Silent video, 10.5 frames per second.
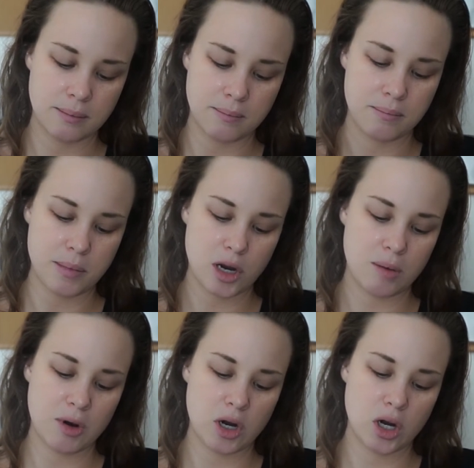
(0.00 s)

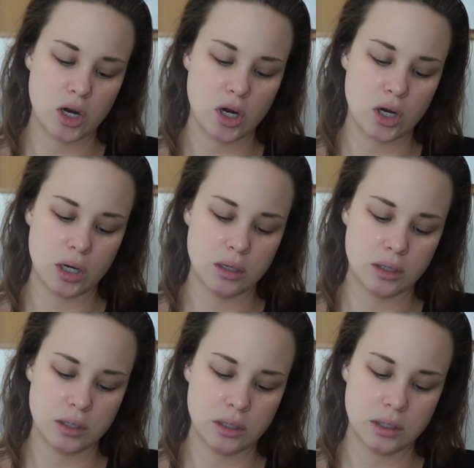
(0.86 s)
Maybe
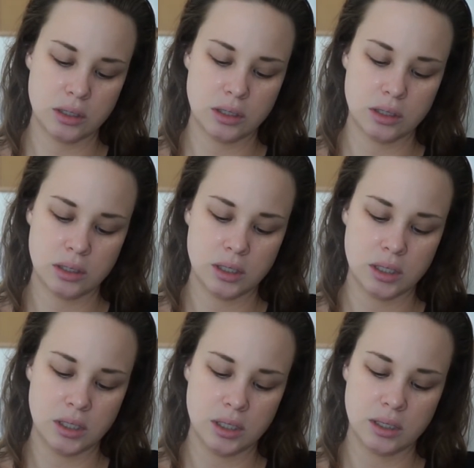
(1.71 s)

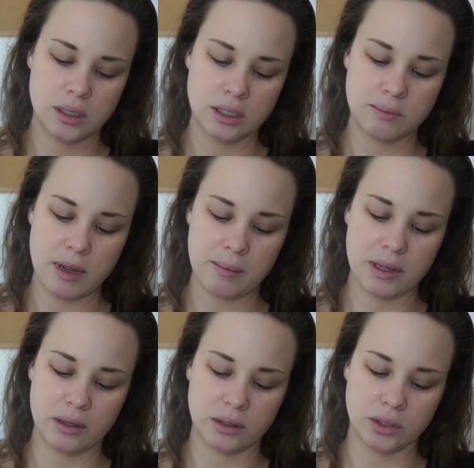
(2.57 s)
this might be
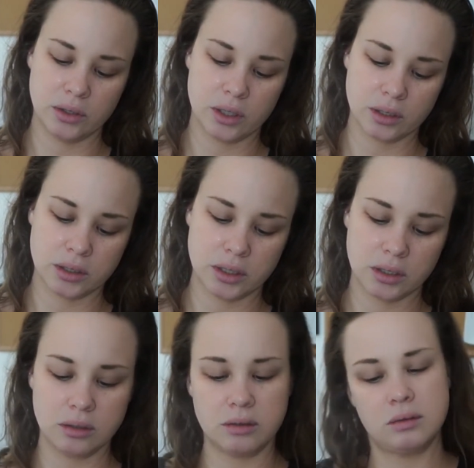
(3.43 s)
a little too dark
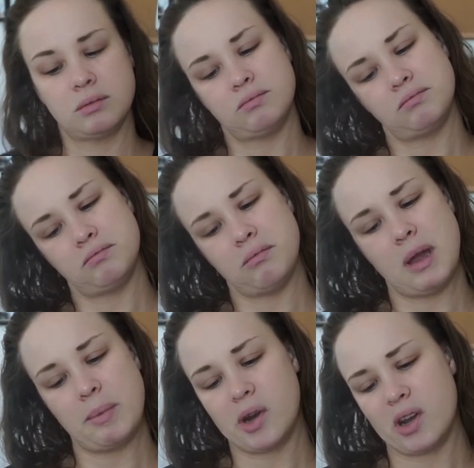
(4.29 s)
still.
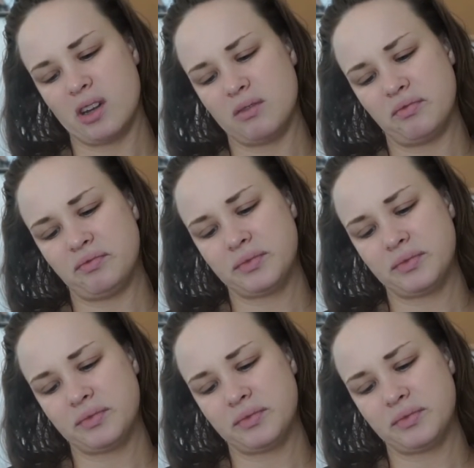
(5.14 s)
Maybe not.